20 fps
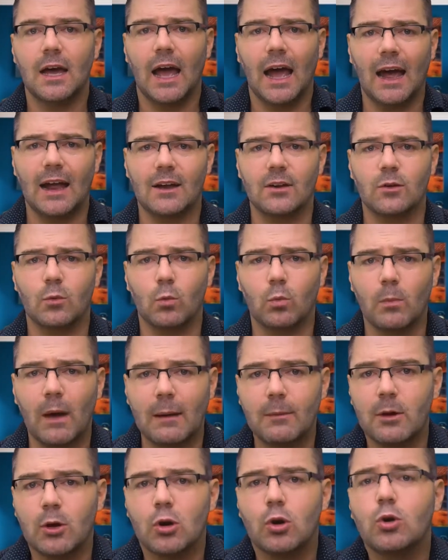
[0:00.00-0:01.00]
and
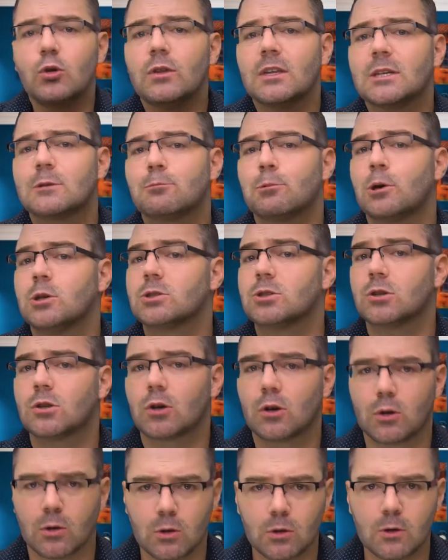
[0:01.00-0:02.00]
maybe who this person
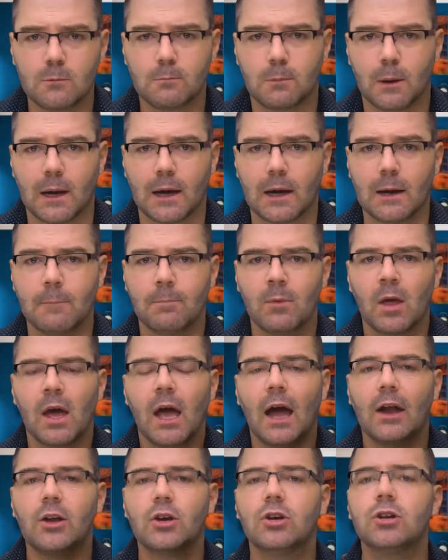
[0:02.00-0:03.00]
could be.
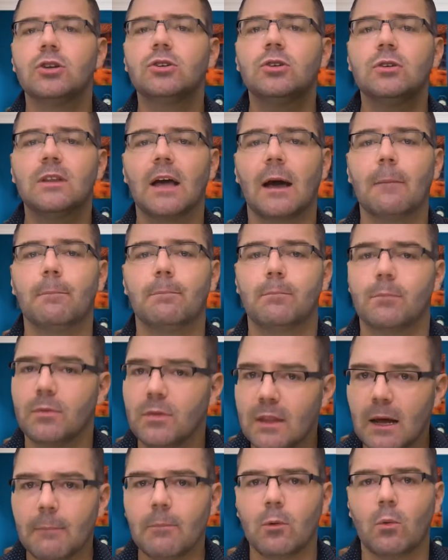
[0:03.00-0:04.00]
And you're going to do that,
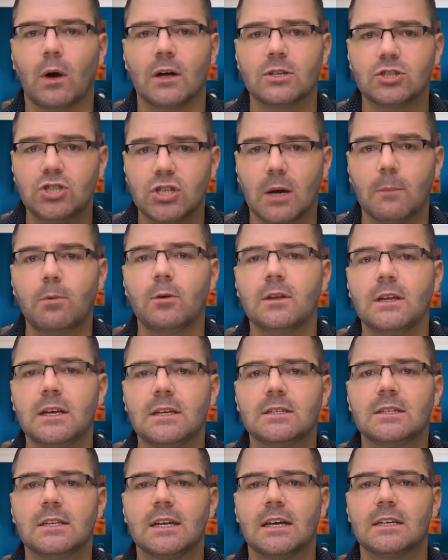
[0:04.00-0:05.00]
number one, jump on the
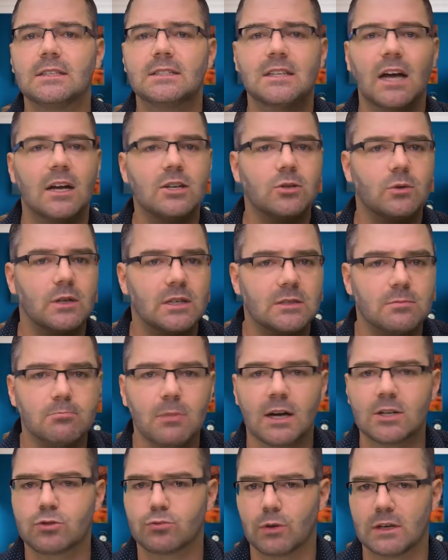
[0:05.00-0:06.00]
internet, start doing as
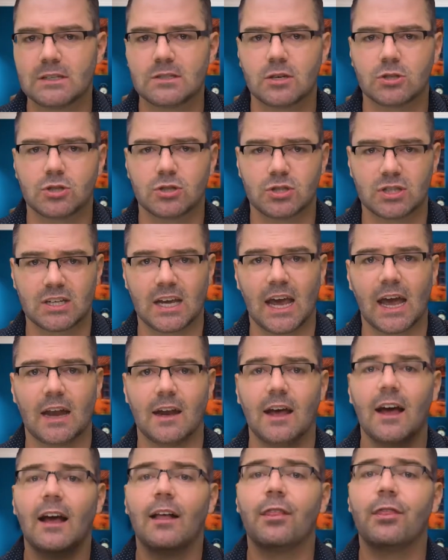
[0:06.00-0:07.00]
much research as you can.
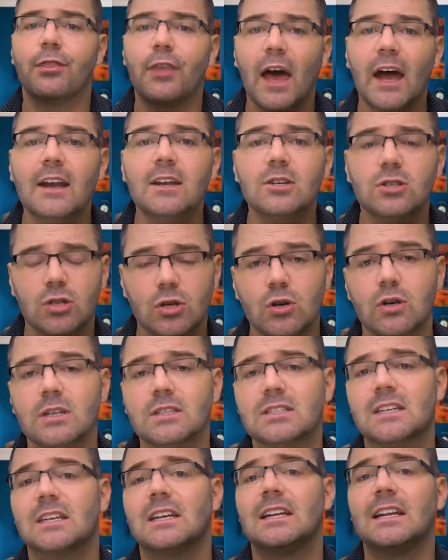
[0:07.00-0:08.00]
That in turn
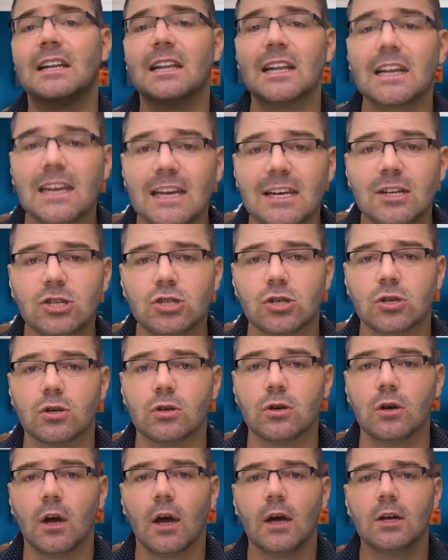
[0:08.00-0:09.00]
is going to lead
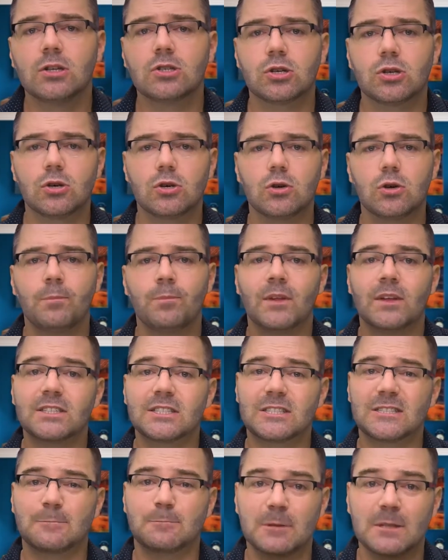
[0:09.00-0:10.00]
you to
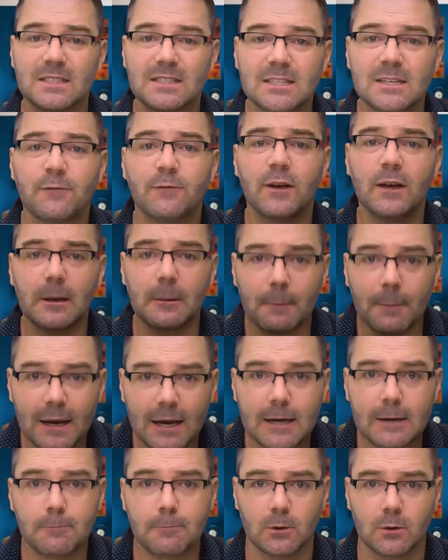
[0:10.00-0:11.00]
specific
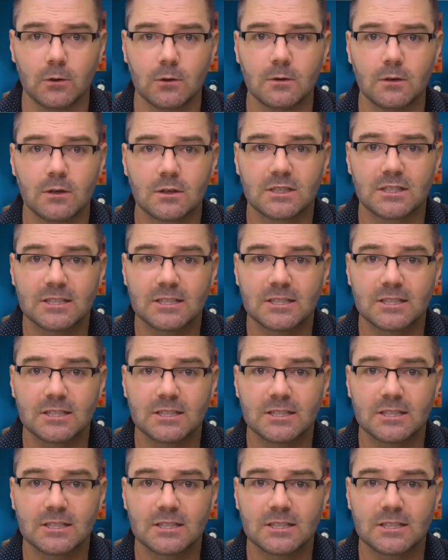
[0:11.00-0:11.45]
people